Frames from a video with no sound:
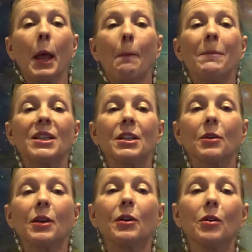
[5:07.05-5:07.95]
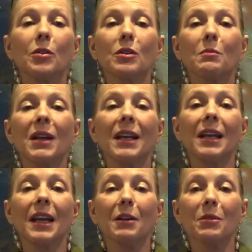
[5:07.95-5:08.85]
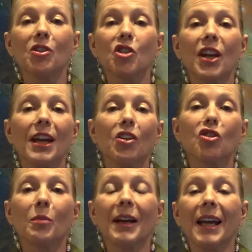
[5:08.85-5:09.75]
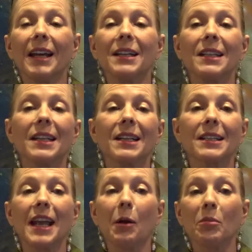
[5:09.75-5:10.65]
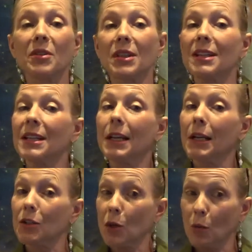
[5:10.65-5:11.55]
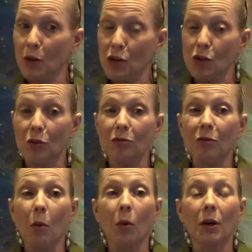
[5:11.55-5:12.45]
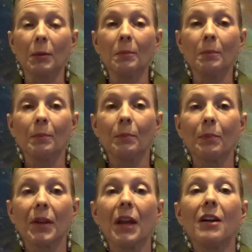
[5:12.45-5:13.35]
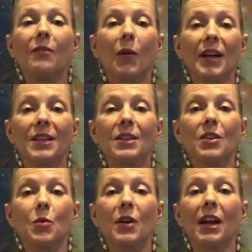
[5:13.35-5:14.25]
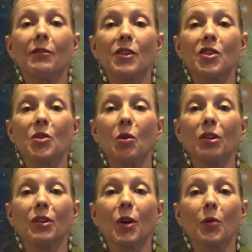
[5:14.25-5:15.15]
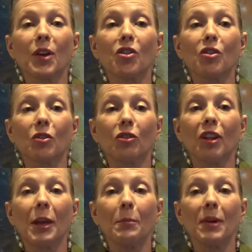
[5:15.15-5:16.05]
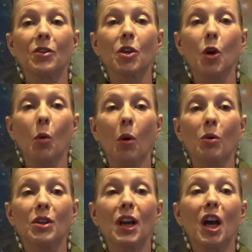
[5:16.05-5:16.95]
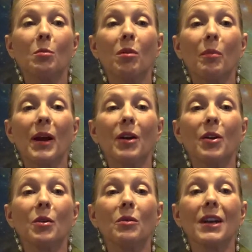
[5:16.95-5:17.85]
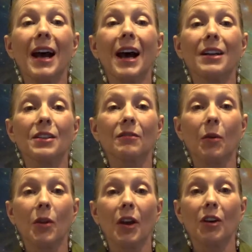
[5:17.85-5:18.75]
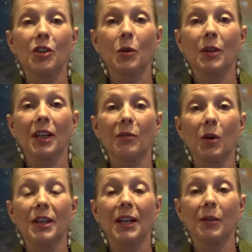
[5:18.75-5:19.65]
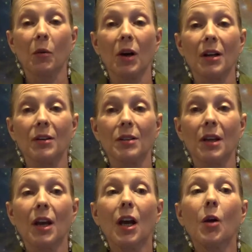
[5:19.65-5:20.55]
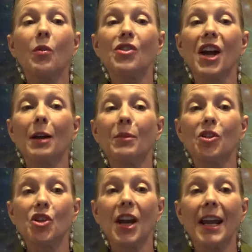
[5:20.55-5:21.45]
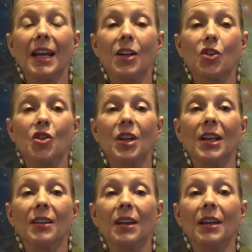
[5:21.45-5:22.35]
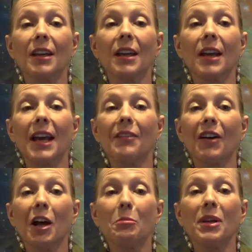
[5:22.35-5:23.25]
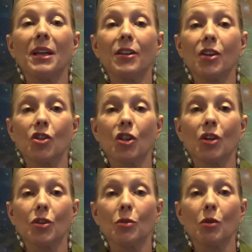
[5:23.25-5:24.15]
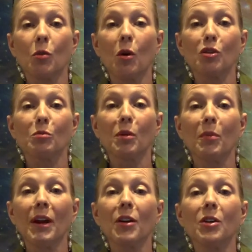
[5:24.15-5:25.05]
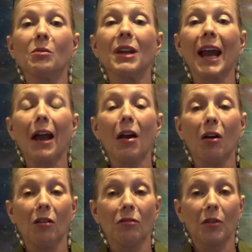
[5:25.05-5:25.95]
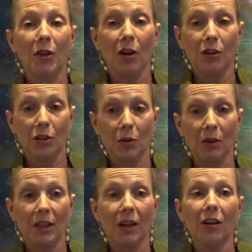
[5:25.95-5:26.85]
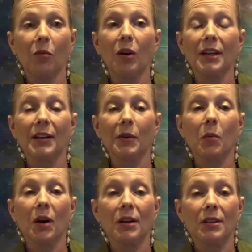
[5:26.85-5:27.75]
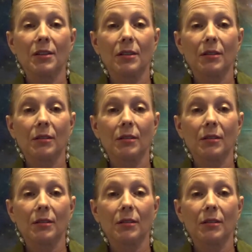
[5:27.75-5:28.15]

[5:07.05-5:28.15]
Material whose meaning had been changed by editing is now presented in its original form. For instance, we have restored the original statement, quote, "Prepare you not for the undoing of what never was," which had been changed in the FIP edition to, quote, "Prepare you now for the undoing of what never was."